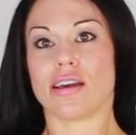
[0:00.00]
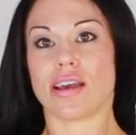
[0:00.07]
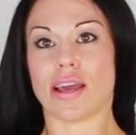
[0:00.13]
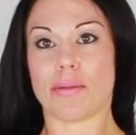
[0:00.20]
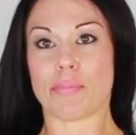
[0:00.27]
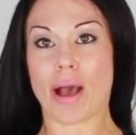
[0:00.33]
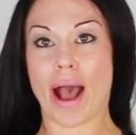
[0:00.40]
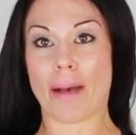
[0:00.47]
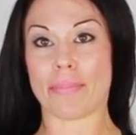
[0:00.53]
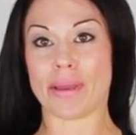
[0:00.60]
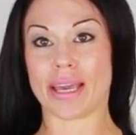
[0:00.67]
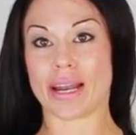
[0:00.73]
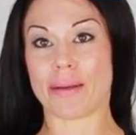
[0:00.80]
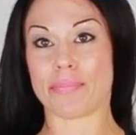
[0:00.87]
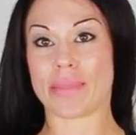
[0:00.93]
and
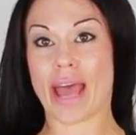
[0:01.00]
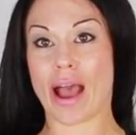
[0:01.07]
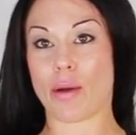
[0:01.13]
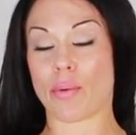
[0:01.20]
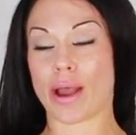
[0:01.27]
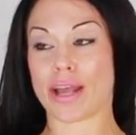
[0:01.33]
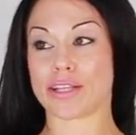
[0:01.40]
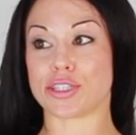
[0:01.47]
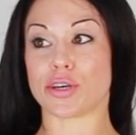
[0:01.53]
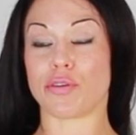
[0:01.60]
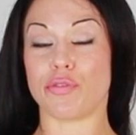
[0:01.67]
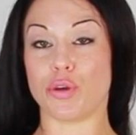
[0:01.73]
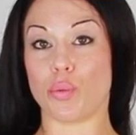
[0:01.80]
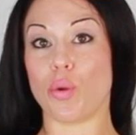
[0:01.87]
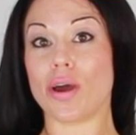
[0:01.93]
popping it up that way. So
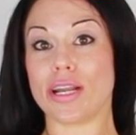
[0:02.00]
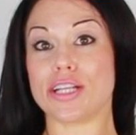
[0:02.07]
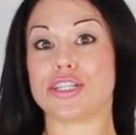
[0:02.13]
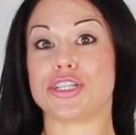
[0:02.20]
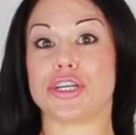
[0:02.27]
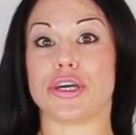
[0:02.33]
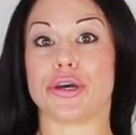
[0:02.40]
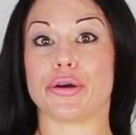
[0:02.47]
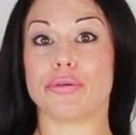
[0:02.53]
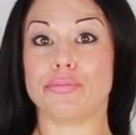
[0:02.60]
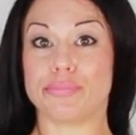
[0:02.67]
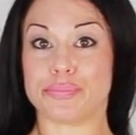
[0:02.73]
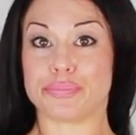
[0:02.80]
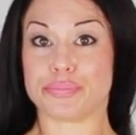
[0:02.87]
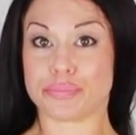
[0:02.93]
if you wanted to,
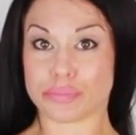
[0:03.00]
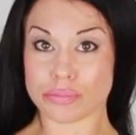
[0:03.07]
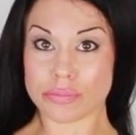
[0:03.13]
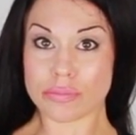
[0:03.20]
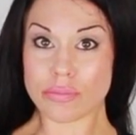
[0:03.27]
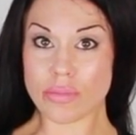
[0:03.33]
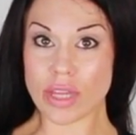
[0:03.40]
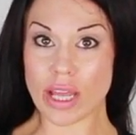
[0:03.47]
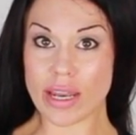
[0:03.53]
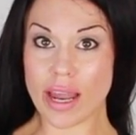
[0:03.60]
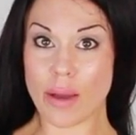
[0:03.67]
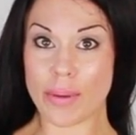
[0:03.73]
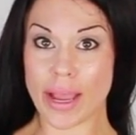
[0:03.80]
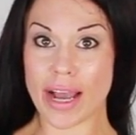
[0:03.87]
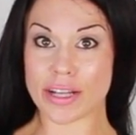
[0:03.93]

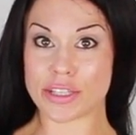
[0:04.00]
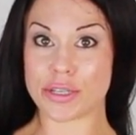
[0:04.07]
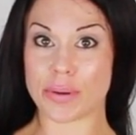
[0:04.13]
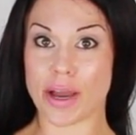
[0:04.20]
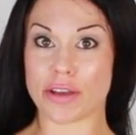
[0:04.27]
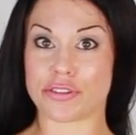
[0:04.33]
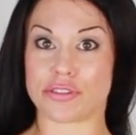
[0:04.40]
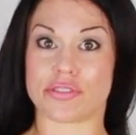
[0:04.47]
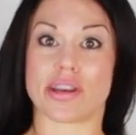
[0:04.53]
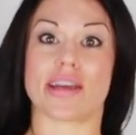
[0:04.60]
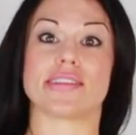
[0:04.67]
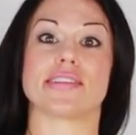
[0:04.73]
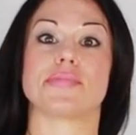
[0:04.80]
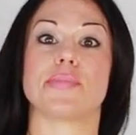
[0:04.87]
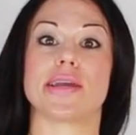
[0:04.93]
now we got 2
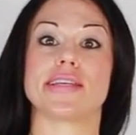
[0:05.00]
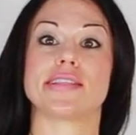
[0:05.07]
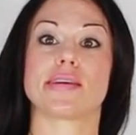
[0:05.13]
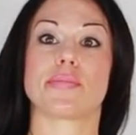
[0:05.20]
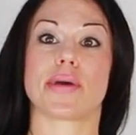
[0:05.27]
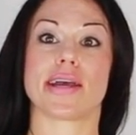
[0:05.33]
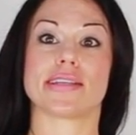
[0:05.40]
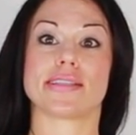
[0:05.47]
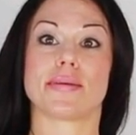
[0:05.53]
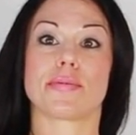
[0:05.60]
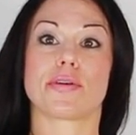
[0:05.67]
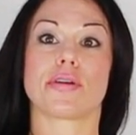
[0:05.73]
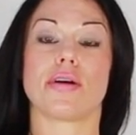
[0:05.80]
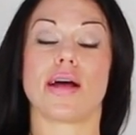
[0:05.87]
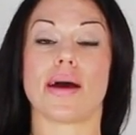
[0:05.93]
exercises, basic bicep
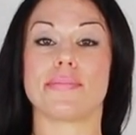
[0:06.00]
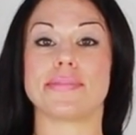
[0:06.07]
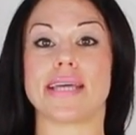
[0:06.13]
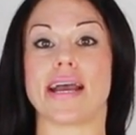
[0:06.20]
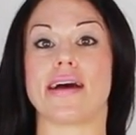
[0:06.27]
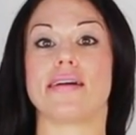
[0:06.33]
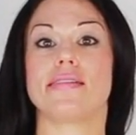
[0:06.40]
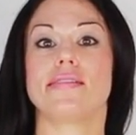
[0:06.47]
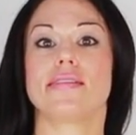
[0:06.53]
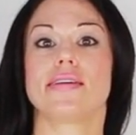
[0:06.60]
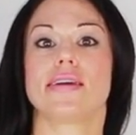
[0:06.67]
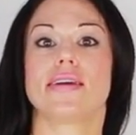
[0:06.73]
curl up, down,